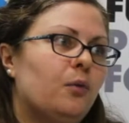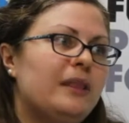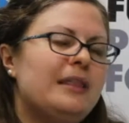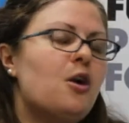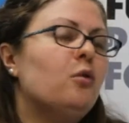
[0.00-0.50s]

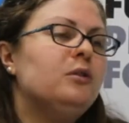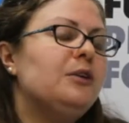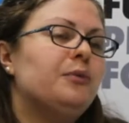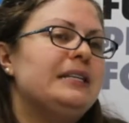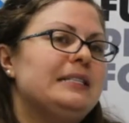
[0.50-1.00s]
when the
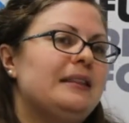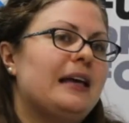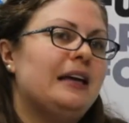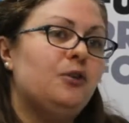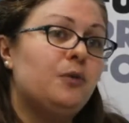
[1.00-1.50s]
only
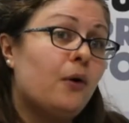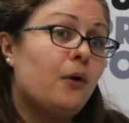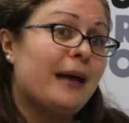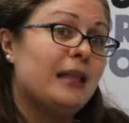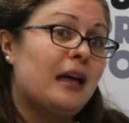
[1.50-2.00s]
reason that you
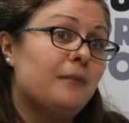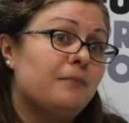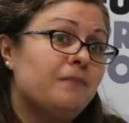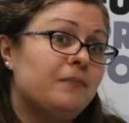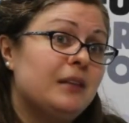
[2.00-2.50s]
know about
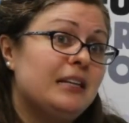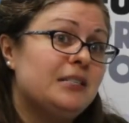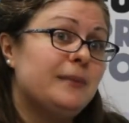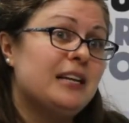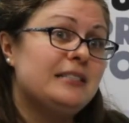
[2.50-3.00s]
them
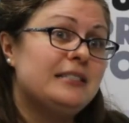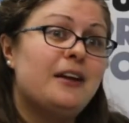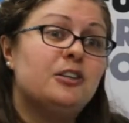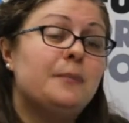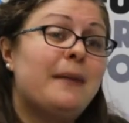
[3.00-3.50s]
is because
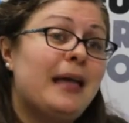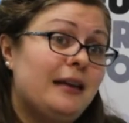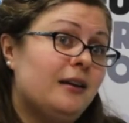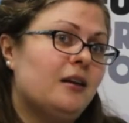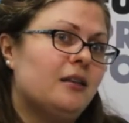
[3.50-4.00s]
they are
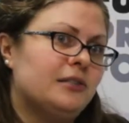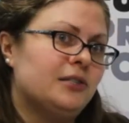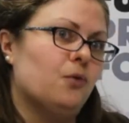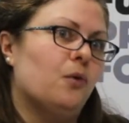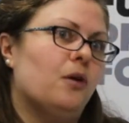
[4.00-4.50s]
dependent on the
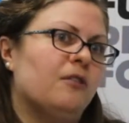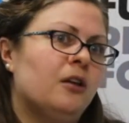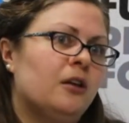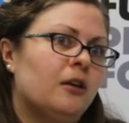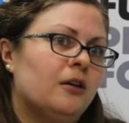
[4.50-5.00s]

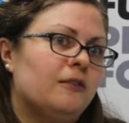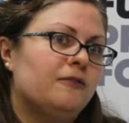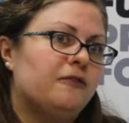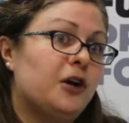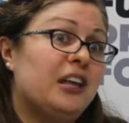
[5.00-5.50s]
school
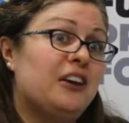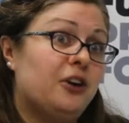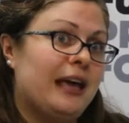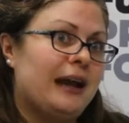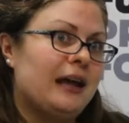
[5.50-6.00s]
for
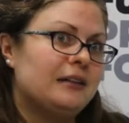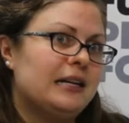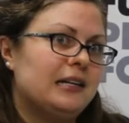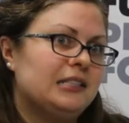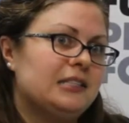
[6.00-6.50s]
internet
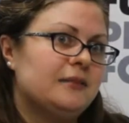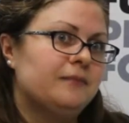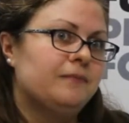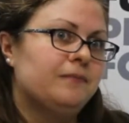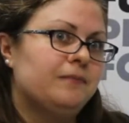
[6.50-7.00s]
access.